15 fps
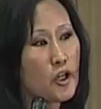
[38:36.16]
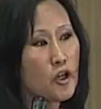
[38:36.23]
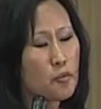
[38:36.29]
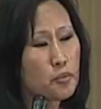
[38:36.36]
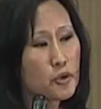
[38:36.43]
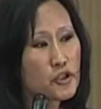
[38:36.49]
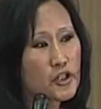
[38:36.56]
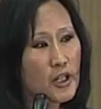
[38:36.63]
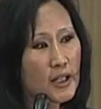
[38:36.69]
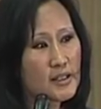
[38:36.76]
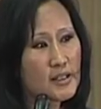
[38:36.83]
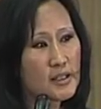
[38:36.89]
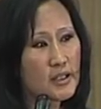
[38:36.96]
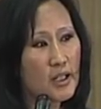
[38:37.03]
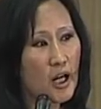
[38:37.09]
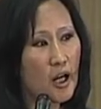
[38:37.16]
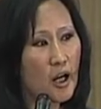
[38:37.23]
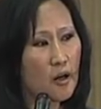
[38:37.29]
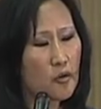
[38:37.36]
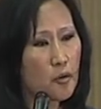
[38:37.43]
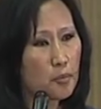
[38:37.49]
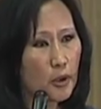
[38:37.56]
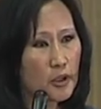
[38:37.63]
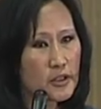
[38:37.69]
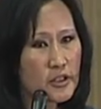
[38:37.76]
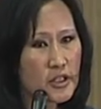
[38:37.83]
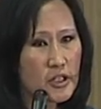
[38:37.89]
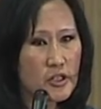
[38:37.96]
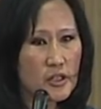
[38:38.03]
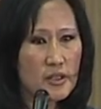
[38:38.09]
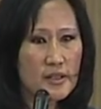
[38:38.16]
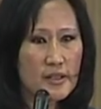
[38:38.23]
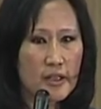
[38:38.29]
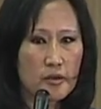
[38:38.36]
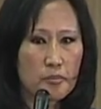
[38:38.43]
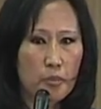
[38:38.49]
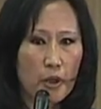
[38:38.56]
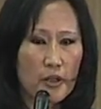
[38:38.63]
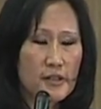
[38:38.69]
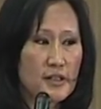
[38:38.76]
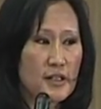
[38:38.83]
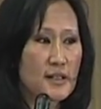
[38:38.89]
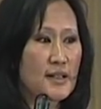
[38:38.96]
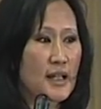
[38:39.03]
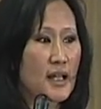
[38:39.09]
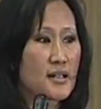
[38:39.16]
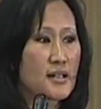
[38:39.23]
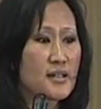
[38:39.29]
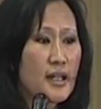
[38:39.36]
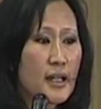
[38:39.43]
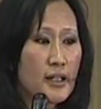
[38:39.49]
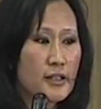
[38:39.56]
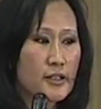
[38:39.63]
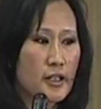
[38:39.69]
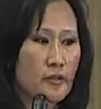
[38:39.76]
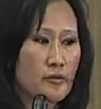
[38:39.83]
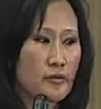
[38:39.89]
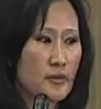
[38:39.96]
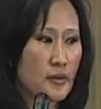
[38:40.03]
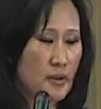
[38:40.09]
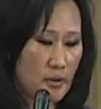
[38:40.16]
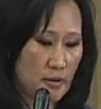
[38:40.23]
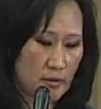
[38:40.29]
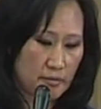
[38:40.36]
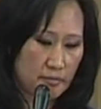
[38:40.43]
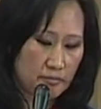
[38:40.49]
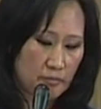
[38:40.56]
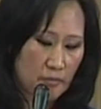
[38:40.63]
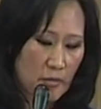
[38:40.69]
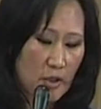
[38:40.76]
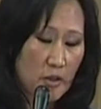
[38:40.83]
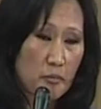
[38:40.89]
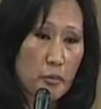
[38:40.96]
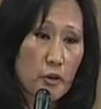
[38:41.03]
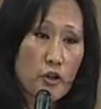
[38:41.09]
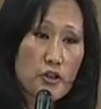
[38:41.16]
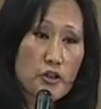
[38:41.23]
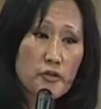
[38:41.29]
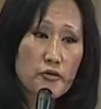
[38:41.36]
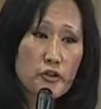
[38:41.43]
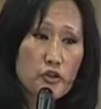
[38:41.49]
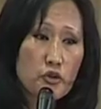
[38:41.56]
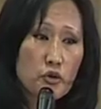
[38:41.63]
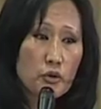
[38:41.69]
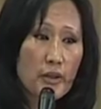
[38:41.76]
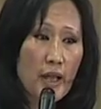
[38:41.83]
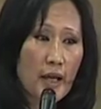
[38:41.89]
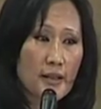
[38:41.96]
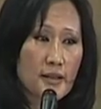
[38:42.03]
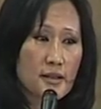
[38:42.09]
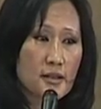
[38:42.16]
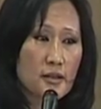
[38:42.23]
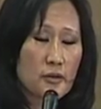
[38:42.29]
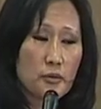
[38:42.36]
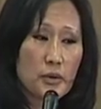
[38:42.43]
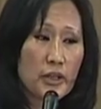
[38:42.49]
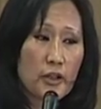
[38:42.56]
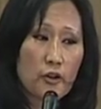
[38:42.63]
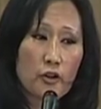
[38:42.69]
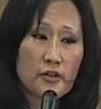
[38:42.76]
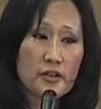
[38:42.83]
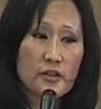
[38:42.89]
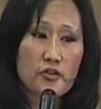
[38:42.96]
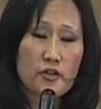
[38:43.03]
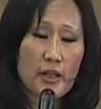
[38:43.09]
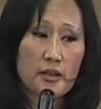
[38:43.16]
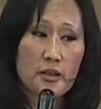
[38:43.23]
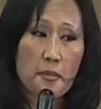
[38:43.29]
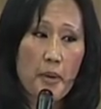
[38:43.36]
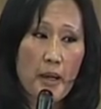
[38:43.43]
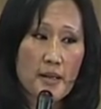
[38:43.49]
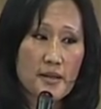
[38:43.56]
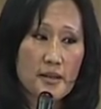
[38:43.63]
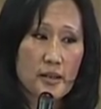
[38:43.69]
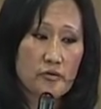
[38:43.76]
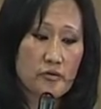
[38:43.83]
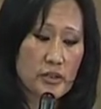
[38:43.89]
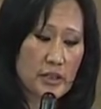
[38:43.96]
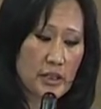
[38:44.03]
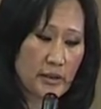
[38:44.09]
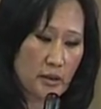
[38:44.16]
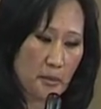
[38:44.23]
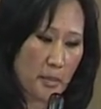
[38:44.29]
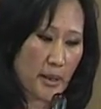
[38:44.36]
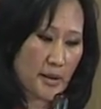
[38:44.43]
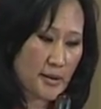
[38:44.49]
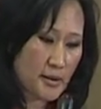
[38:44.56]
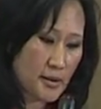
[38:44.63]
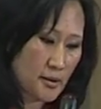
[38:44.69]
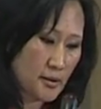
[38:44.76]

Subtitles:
projecting our politicians and politics as negative, because if we do that, we cannot attract the best and retain the best.